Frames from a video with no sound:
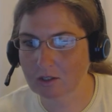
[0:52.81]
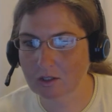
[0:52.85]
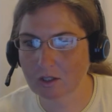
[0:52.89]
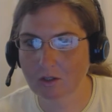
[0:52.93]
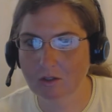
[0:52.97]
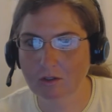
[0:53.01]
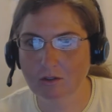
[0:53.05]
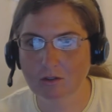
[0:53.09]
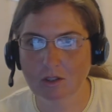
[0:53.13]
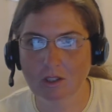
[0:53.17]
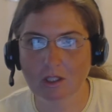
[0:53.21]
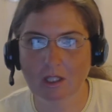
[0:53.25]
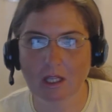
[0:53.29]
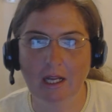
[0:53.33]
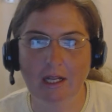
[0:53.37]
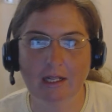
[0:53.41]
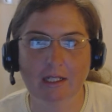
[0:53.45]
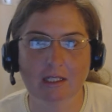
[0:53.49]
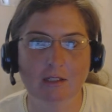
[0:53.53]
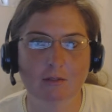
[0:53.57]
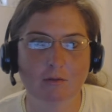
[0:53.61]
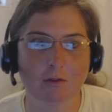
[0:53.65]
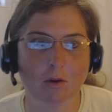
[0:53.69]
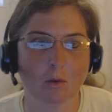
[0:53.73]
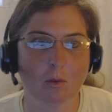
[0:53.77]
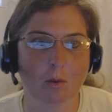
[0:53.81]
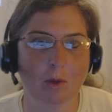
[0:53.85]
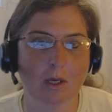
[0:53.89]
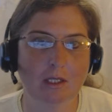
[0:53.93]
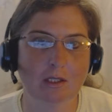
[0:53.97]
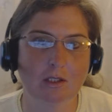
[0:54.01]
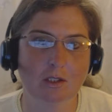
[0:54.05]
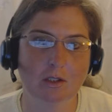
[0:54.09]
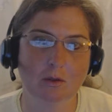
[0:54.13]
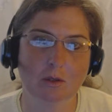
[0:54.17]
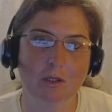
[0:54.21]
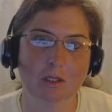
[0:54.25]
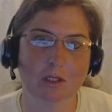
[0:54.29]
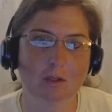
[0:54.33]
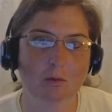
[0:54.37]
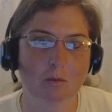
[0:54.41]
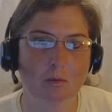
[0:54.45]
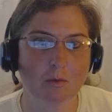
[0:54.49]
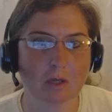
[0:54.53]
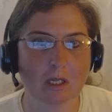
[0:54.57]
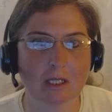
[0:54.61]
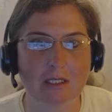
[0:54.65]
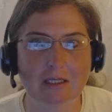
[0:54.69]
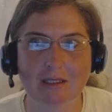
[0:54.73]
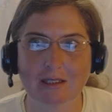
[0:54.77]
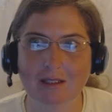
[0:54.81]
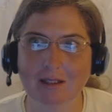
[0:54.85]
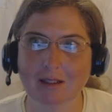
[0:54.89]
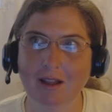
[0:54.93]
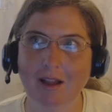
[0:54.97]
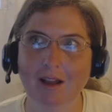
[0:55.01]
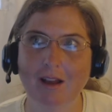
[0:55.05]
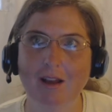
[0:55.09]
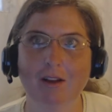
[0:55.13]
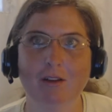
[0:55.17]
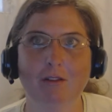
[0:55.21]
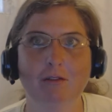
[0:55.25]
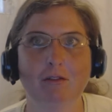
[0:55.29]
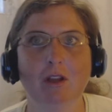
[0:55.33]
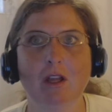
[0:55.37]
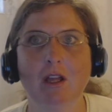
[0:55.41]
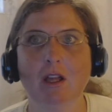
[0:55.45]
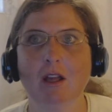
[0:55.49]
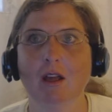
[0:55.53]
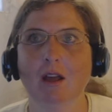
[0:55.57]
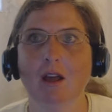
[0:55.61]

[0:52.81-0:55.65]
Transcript: So there's a lot of different ways to express love